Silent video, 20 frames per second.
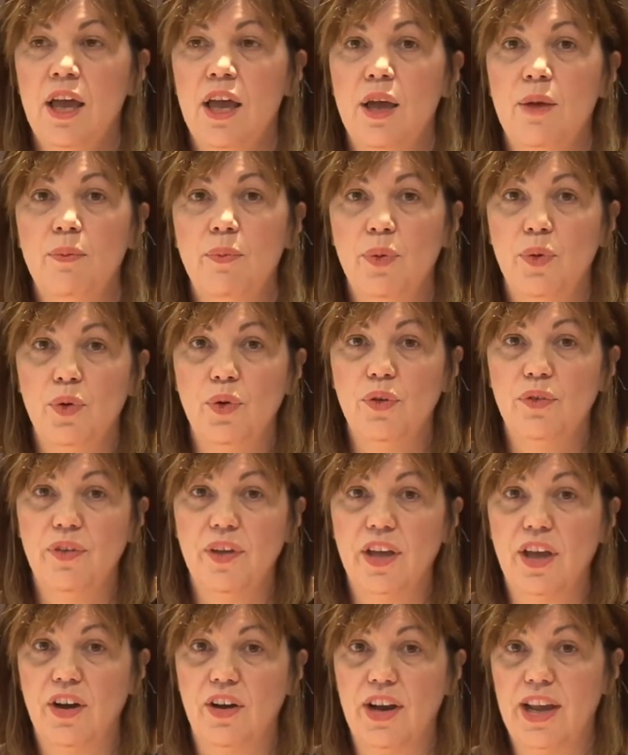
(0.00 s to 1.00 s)

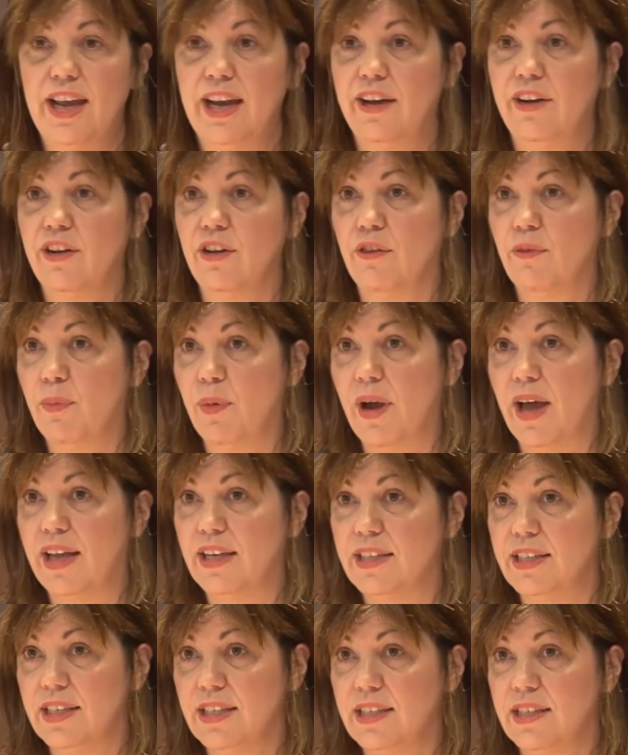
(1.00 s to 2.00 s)
improving our area of
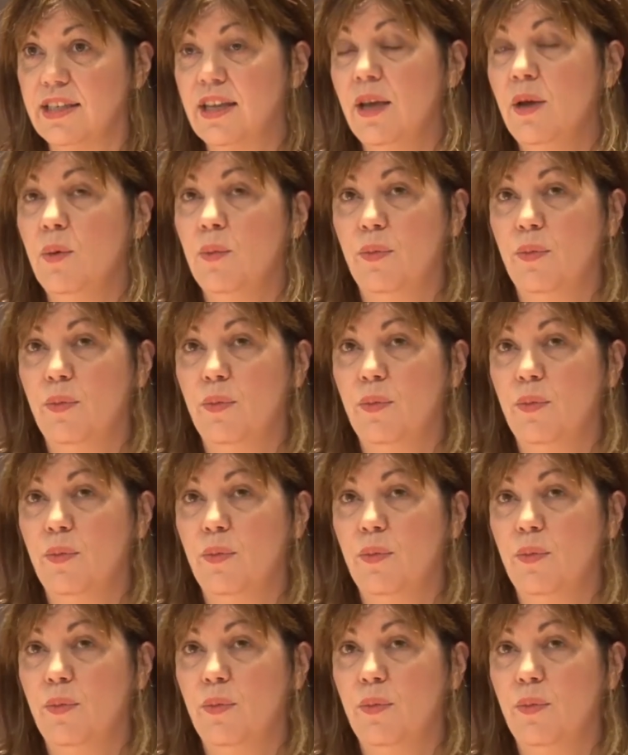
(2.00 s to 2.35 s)
practice,